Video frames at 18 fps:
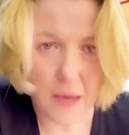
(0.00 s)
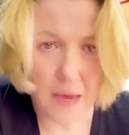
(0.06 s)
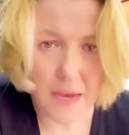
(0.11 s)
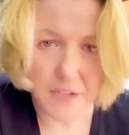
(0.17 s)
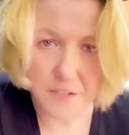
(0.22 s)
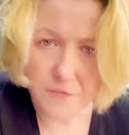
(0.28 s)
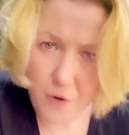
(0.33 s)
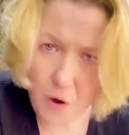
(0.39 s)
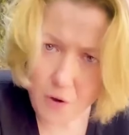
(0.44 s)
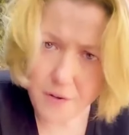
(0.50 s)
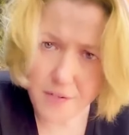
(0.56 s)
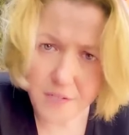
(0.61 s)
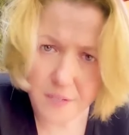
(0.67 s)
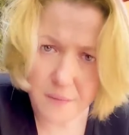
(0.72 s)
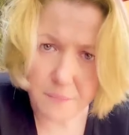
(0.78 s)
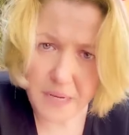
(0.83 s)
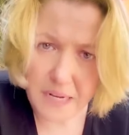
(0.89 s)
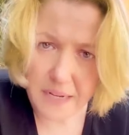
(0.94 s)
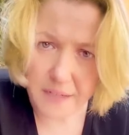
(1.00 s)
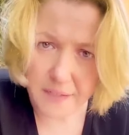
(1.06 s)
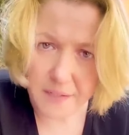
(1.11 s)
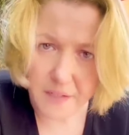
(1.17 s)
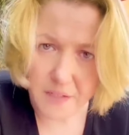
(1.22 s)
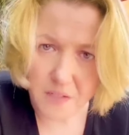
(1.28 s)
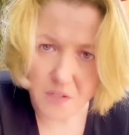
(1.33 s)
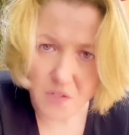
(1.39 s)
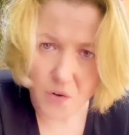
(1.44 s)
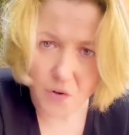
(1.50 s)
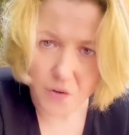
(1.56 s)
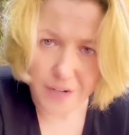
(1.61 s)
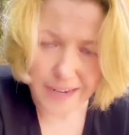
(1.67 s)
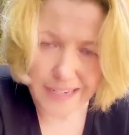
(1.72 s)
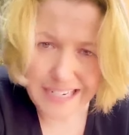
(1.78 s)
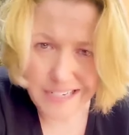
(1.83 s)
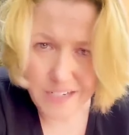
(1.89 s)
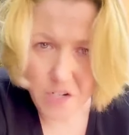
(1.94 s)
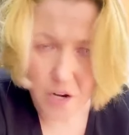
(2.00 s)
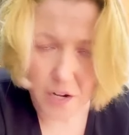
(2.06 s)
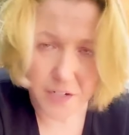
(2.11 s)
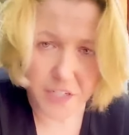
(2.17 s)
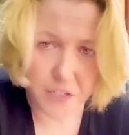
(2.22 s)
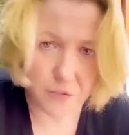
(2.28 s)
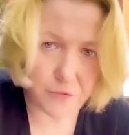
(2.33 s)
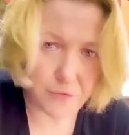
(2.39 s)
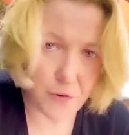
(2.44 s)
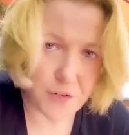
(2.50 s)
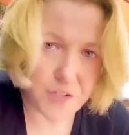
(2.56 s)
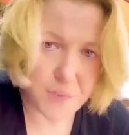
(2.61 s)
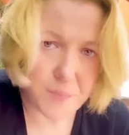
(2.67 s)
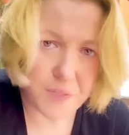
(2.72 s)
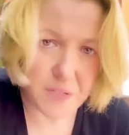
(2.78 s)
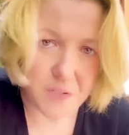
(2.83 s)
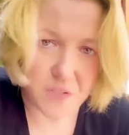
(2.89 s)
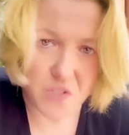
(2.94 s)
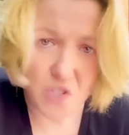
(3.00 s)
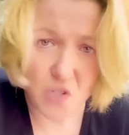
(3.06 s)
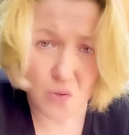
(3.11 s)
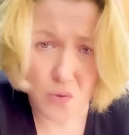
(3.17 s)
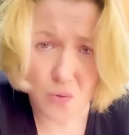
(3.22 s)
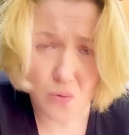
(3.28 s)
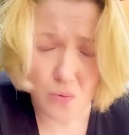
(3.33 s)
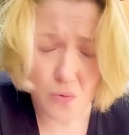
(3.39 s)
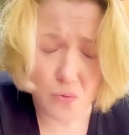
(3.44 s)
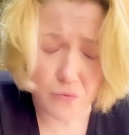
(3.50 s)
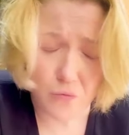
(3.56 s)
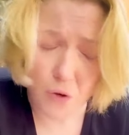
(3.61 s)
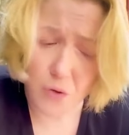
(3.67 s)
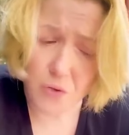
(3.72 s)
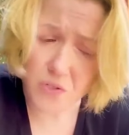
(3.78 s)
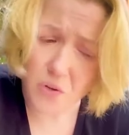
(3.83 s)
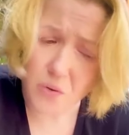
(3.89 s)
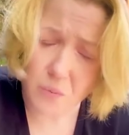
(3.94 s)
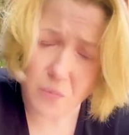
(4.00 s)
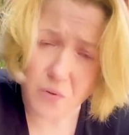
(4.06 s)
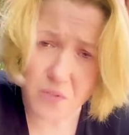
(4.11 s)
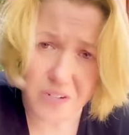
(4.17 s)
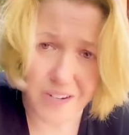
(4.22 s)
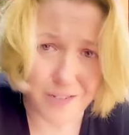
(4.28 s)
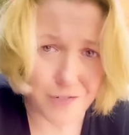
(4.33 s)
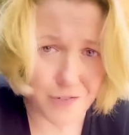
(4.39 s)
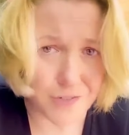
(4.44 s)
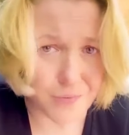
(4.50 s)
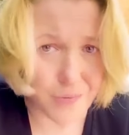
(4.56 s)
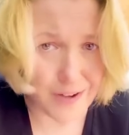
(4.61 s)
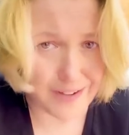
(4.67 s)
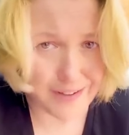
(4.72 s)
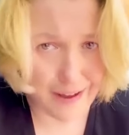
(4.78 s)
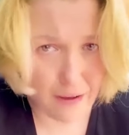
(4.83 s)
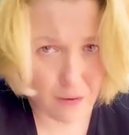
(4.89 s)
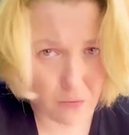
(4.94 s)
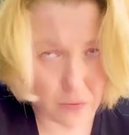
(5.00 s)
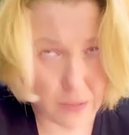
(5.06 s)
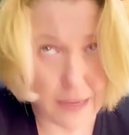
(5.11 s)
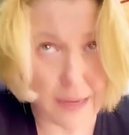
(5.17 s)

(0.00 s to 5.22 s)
As far as the media is concerned, I need to talk to you first because you folks are the most dangerous right now,